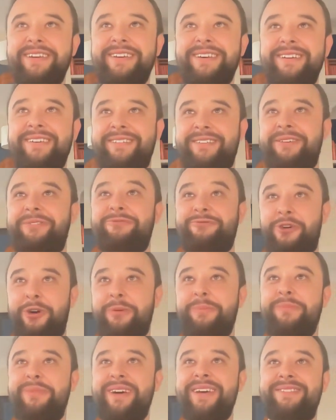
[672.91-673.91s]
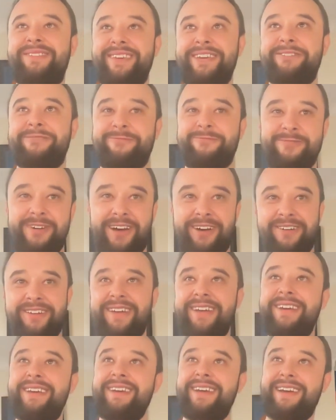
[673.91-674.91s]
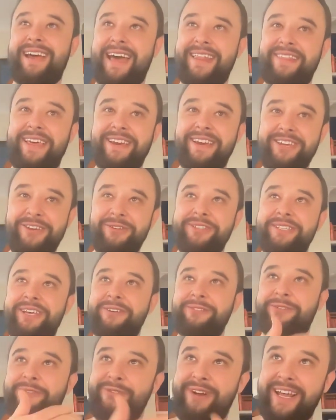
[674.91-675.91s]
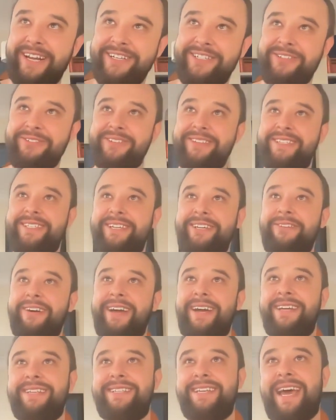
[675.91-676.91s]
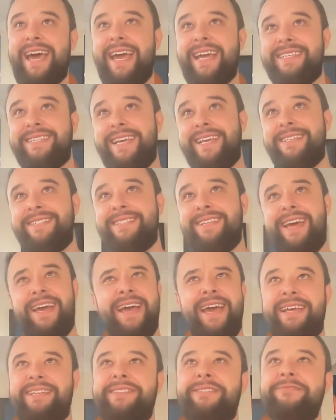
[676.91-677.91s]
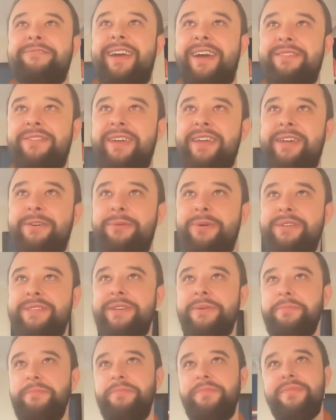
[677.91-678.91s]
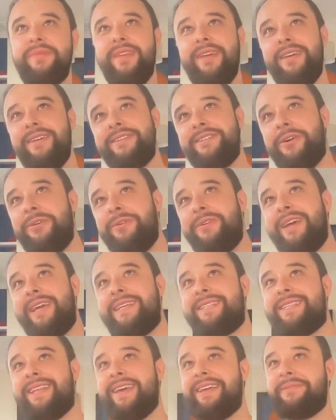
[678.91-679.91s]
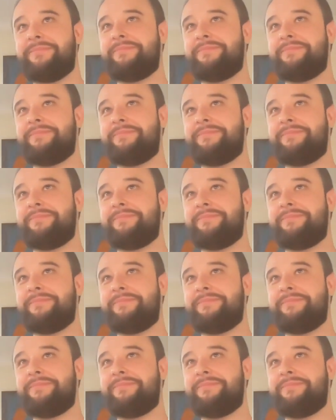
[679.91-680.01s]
from the URL and then use those credentials to access S3, I think it was. So it's like,